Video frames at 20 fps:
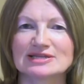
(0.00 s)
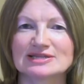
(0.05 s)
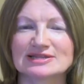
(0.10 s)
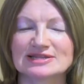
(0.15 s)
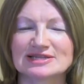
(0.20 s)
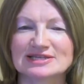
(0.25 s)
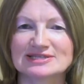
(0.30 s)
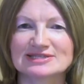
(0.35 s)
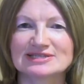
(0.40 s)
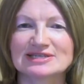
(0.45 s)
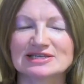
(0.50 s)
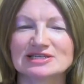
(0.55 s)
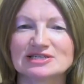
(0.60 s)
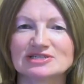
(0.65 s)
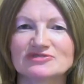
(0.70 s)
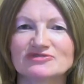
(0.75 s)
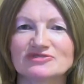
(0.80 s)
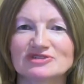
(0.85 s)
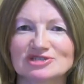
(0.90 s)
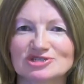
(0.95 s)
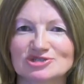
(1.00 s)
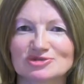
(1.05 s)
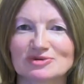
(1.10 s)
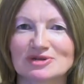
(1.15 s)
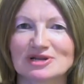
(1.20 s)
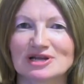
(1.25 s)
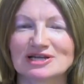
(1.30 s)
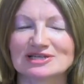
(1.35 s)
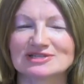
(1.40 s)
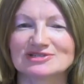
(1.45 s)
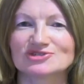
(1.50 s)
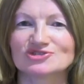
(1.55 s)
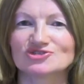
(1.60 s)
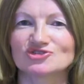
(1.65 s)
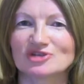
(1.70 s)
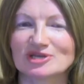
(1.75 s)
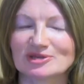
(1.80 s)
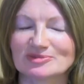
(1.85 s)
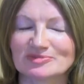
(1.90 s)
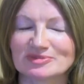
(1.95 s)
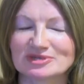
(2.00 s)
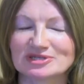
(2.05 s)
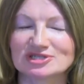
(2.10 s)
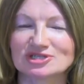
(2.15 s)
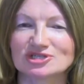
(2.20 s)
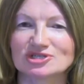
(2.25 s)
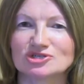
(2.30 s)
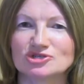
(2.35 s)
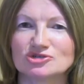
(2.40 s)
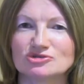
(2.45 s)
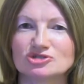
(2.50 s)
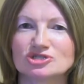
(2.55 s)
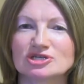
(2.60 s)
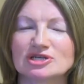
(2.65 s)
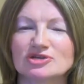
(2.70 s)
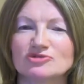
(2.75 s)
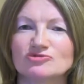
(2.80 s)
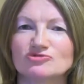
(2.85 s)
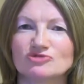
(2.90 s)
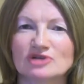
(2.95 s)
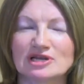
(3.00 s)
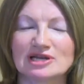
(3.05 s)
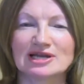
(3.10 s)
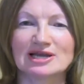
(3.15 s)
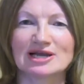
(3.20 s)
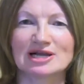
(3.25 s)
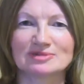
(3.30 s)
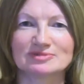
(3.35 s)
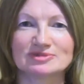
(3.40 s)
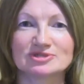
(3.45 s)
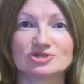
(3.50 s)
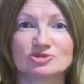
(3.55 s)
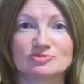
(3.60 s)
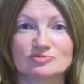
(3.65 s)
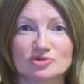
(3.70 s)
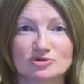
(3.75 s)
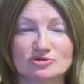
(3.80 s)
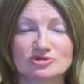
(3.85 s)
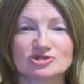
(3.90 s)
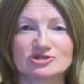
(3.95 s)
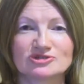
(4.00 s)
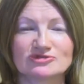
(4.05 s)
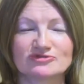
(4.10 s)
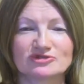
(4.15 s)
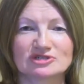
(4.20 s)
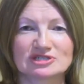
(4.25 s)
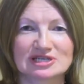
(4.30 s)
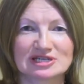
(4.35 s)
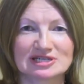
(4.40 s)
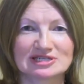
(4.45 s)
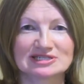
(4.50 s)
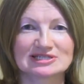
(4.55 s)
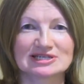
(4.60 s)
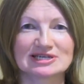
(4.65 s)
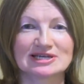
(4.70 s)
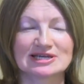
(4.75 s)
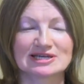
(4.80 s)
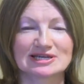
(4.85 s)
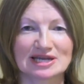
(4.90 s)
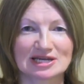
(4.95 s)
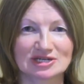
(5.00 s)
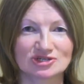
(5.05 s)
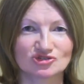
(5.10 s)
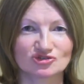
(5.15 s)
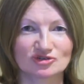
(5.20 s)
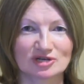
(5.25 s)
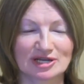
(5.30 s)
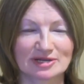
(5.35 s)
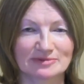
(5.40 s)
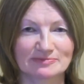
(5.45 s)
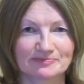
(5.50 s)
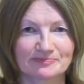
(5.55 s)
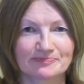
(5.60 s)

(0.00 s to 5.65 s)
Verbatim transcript: This individualized treatment usually really helps to boost fertility naturally.